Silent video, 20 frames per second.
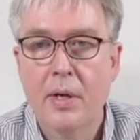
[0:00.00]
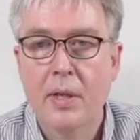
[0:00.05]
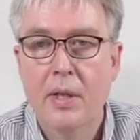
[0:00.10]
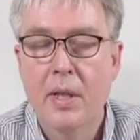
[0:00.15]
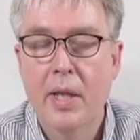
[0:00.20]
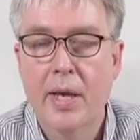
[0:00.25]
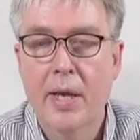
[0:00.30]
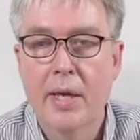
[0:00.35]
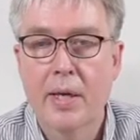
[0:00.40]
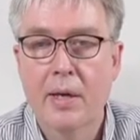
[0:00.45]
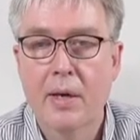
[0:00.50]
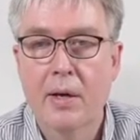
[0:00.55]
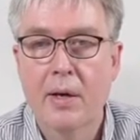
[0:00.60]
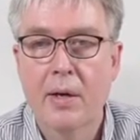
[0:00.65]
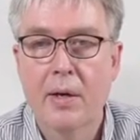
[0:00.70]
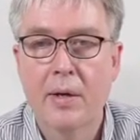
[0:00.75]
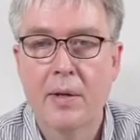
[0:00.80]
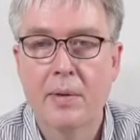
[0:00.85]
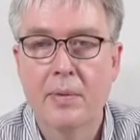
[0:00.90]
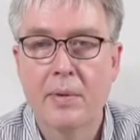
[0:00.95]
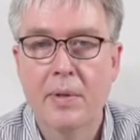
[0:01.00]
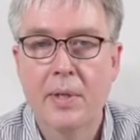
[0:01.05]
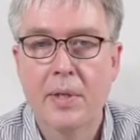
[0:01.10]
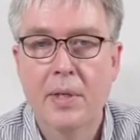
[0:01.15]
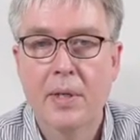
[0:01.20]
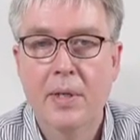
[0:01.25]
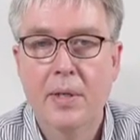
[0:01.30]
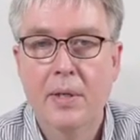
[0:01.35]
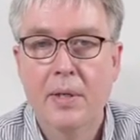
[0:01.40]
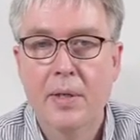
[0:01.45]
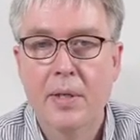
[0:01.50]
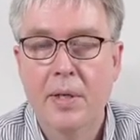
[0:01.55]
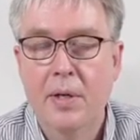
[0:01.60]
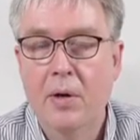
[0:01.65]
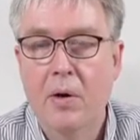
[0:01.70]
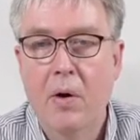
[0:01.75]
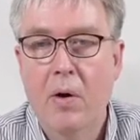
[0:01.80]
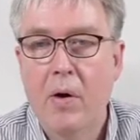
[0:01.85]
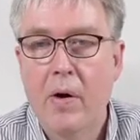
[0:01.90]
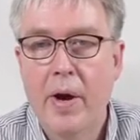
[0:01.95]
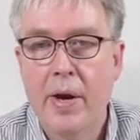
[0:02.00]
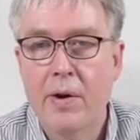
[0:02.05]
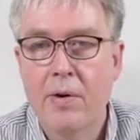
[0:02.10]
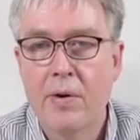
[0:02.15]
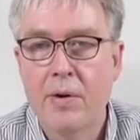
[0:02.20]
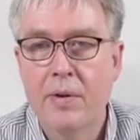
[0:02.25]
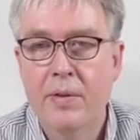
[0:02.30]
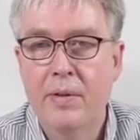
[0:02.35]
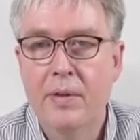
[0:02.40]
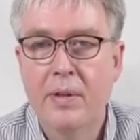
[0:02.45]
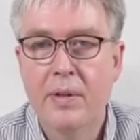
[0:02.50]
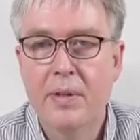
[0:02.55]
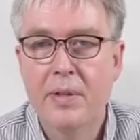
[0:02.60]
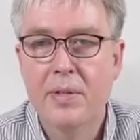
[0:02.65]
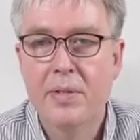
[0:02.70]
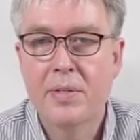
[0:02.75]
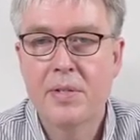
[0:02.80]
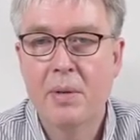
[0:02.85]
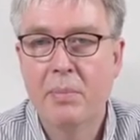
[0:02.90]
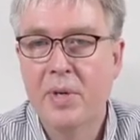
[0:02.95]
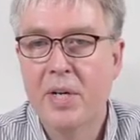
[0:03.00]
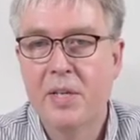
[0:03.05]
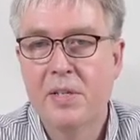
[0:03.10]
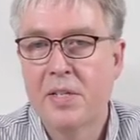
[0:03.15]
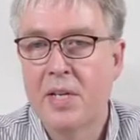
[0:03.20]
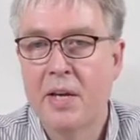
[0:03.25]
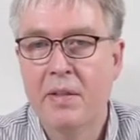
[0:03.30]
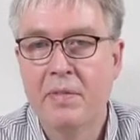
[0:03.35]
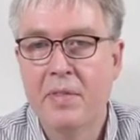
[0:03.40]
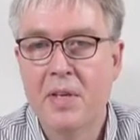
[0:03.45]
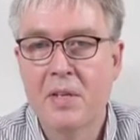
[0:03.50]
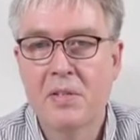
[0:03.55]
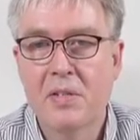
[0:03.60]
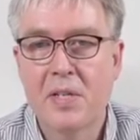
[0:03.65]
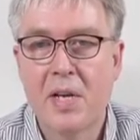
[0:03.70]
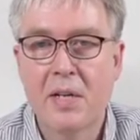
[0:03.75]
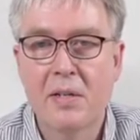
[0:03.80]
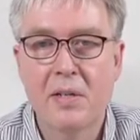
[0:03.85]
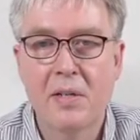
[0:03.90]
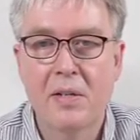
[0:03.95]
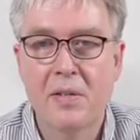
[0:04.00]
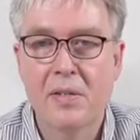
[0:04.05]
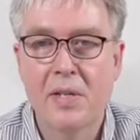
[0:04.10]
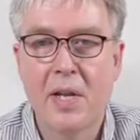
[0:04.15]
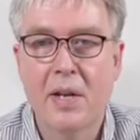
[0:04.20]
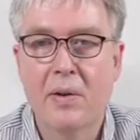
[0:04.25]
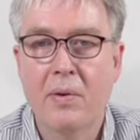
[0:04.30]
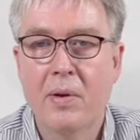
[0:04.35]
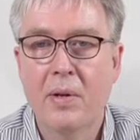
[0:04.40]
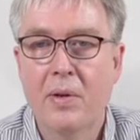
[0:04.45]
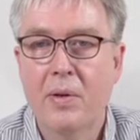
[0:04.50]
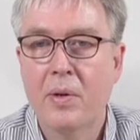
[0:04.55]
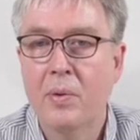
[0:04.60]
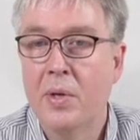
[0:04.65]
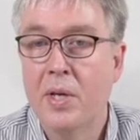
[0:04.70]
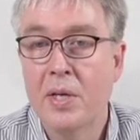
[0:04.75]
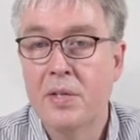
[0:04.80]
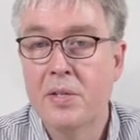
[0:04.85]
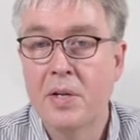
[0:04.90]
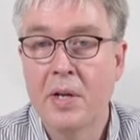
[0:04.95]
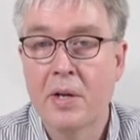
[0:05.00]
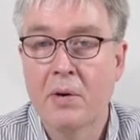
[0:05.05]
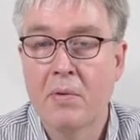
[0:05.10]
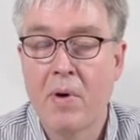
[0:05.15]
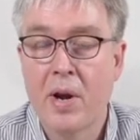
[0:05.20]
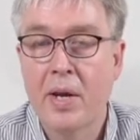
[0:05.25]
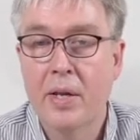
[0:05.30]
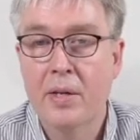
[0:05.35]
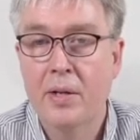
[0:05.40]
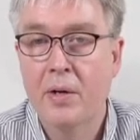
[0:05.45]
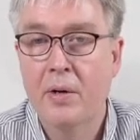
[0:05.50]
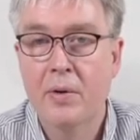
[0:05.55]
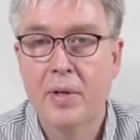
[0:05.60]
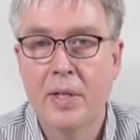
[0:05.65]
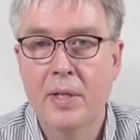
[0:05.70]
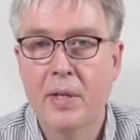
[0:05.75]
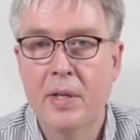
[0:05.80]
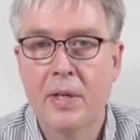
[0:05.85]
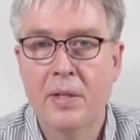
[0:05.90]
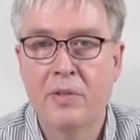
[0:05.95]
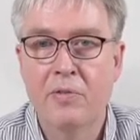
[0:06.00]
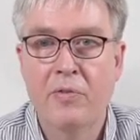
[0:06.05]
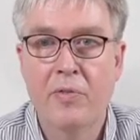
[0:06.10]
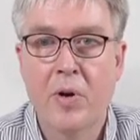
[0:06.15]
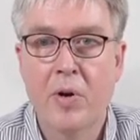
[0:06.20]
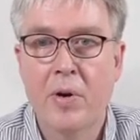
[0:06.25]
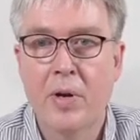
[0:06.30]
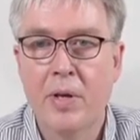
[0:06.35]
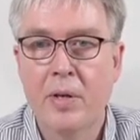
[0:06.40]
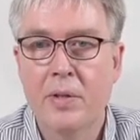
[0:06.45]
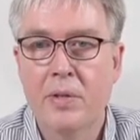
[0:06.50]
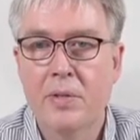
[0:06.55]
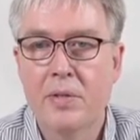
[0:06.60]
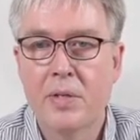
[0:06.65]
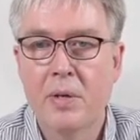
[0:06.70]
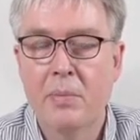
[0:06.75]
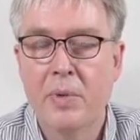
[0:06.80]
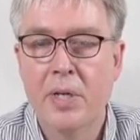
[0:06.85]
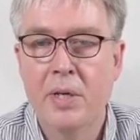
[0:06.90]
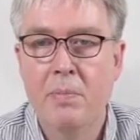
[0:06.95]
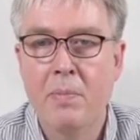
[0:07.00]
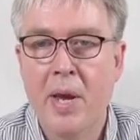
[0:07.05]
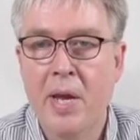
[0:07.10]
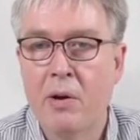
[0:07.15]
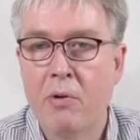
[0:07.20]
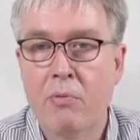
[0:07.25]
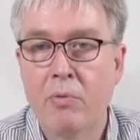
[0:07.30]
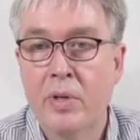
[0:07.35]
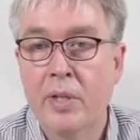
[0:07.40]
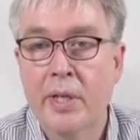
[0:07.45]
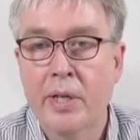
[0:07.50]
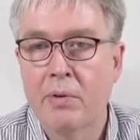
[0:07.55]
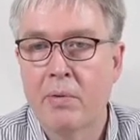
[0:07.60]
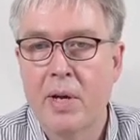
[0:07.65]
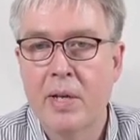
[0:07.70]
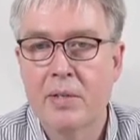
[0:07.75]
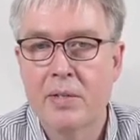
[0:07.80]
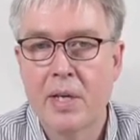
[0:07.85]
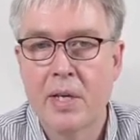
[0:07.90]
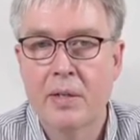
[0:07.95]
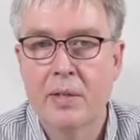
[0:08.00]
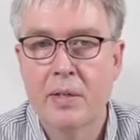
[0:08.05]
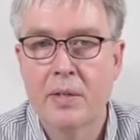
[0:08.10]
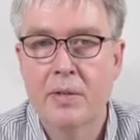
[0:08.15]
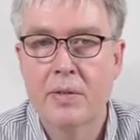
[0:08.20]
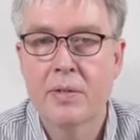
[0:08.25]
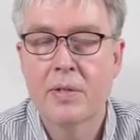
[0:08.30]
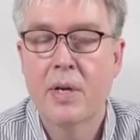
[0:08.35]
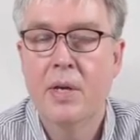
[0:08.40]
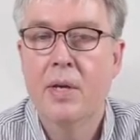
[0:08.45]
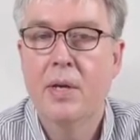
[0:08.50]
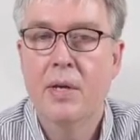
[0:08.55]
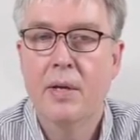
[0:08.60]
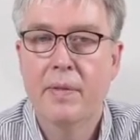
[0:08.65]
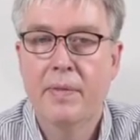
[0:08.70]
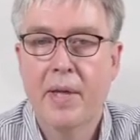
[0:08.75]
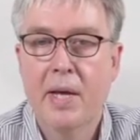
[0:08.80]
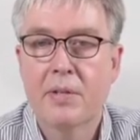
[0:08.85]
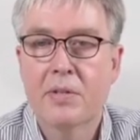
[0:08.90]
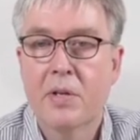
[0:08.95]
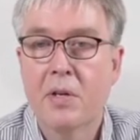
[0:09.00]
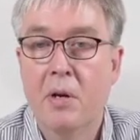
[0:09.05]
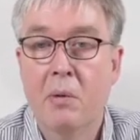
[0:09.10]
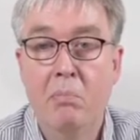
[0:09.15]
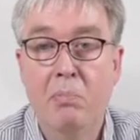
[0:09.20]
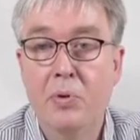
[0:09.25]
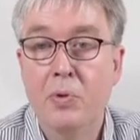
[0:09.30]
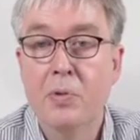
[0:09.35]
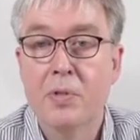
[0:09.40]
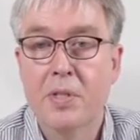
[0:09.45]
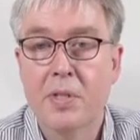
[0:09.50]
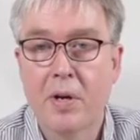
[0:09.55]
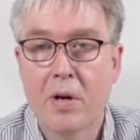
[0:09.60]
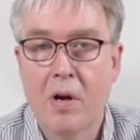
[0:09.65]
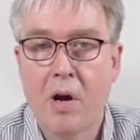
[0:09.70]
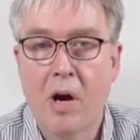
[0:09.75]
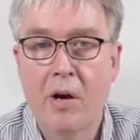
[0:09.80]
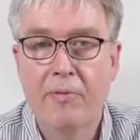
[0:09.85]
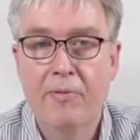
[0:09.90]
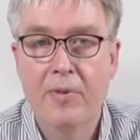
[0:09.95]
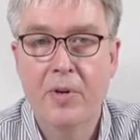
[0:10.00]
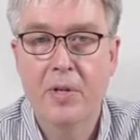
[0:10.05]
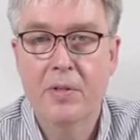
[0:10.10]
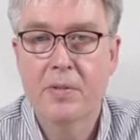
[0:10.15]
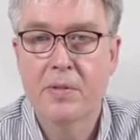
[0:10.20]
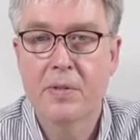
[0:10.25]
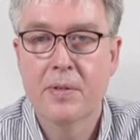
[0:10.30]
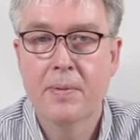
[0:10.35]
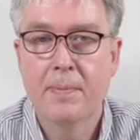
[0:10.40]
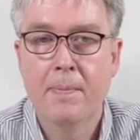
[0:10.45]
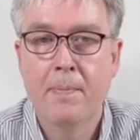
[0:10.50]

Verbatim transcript: Like, uh, you know, oh, I heard somebody said this sentence, and isn't it great? You know, it, it's very, somebody made a really great sentence. That's going to boost their confidence.